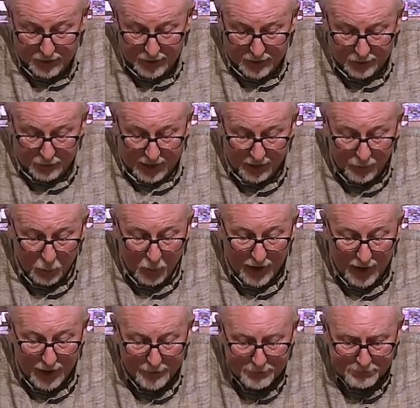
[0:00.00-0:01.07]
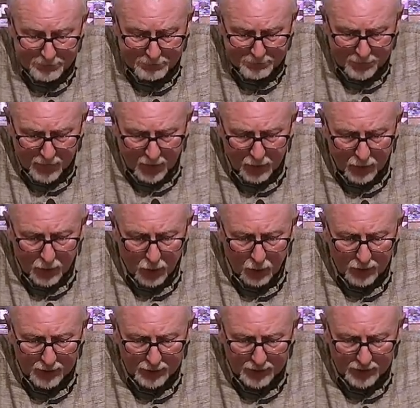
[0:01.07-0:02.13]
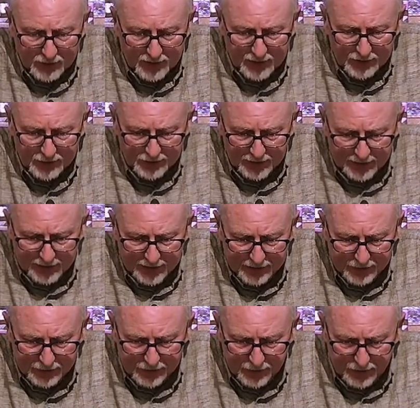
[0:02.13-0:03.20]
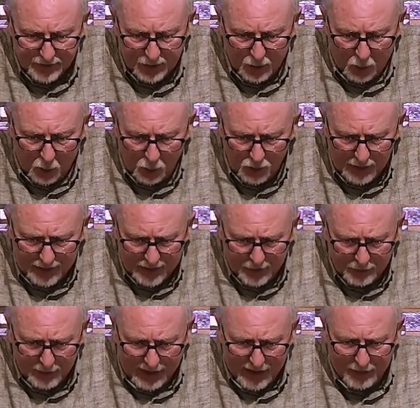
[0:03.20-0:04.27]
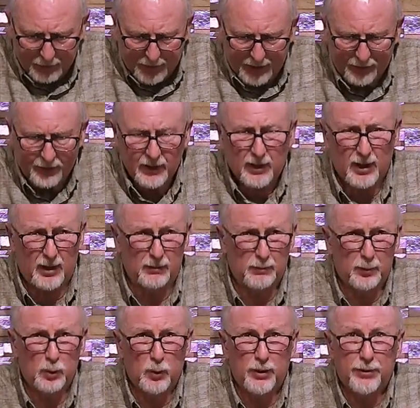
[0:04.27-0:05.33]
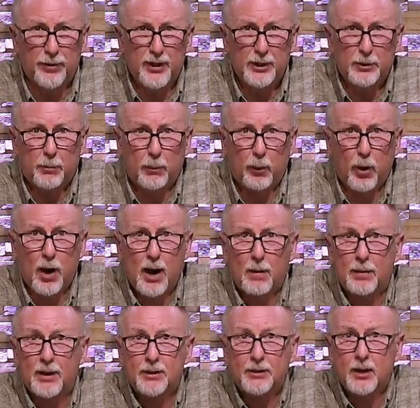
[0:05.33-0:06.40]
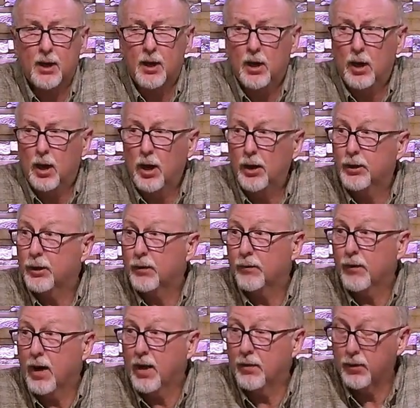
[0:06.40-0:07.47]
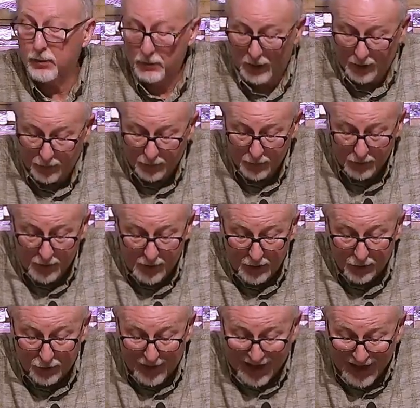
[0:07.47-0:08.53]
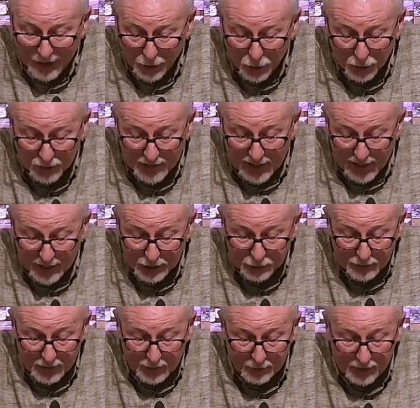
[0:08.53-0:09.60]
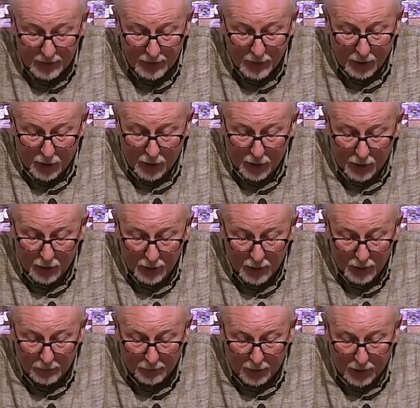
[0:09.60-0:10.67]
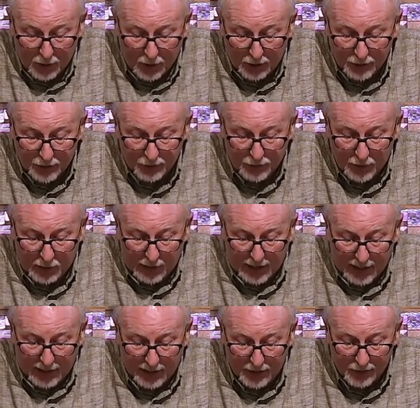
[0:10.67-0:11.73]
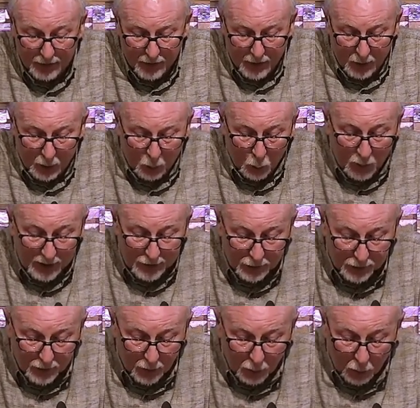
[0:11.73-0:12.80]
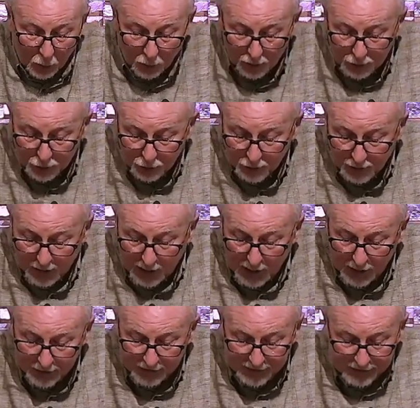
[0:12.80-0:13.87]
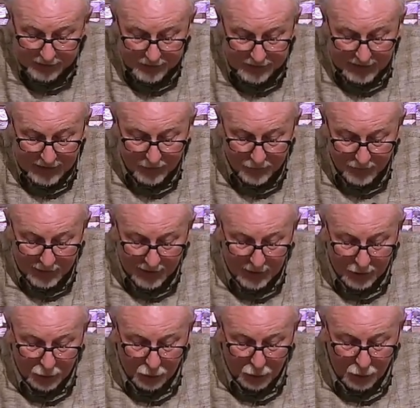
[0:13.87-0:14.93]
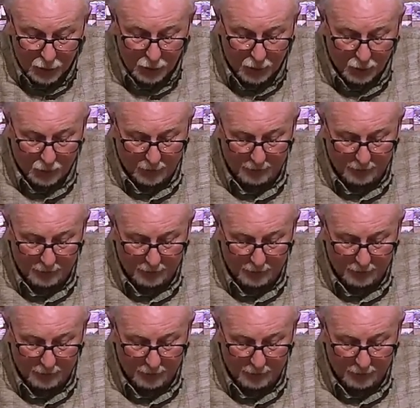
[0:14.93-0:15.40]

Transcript: By the way, notice that this is the only commandment that comes with this promise honor your father and mother, that your days may be long upon the land which the Lord your God is giving you.